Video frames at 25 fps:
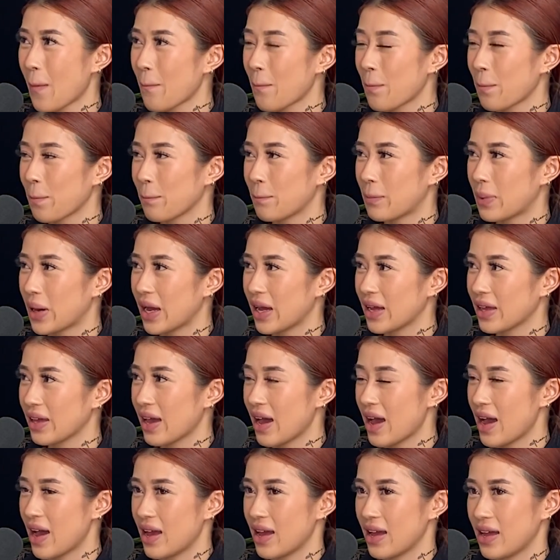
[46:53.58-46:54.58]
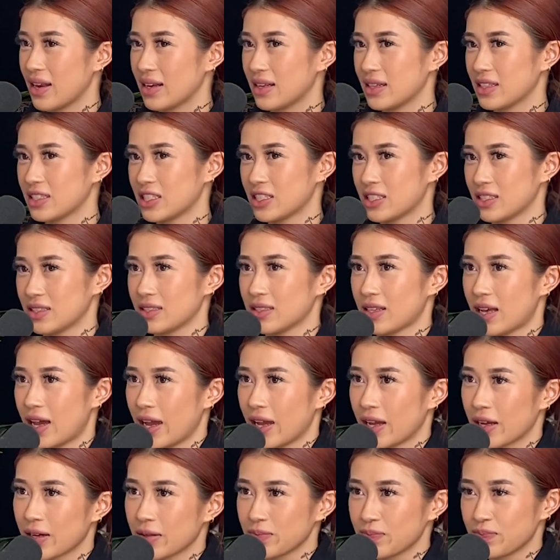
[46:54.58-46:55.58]
but yeah, and it's just
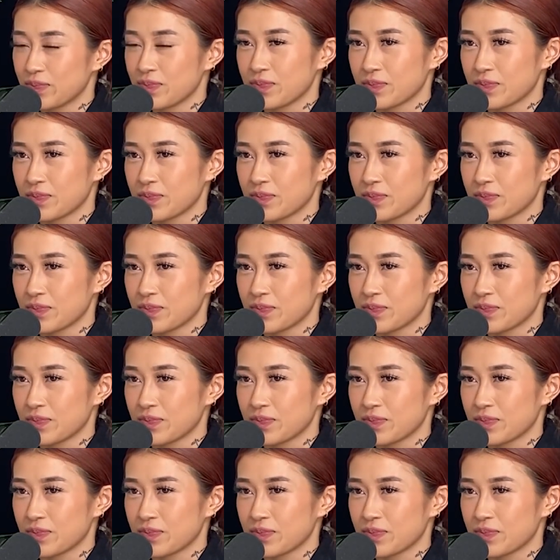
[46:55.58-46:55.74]
like,